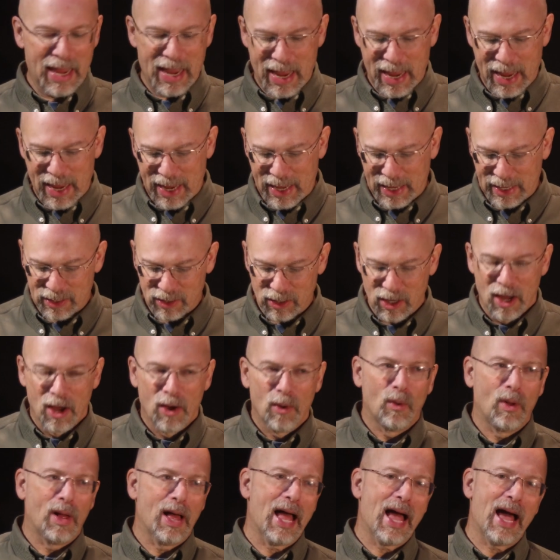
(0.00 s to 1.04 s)
AND.
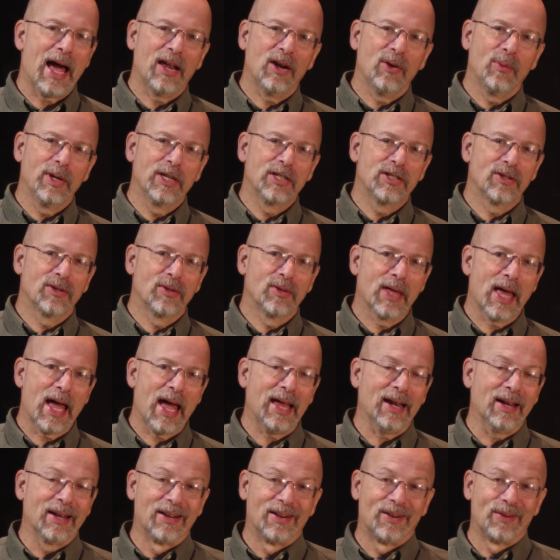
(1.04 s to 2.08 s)
Well, how do we do
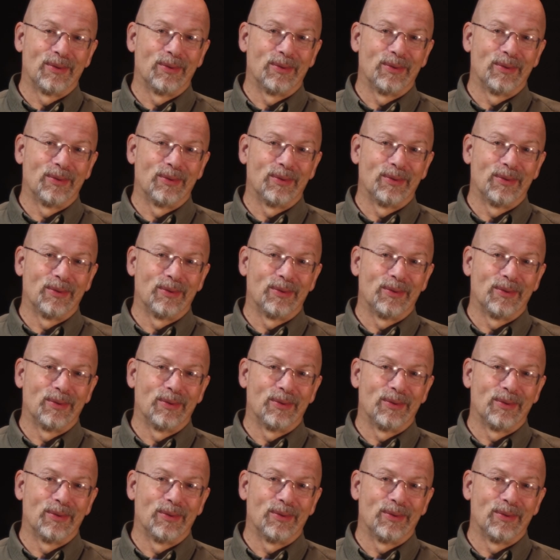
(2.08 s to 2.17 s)
that?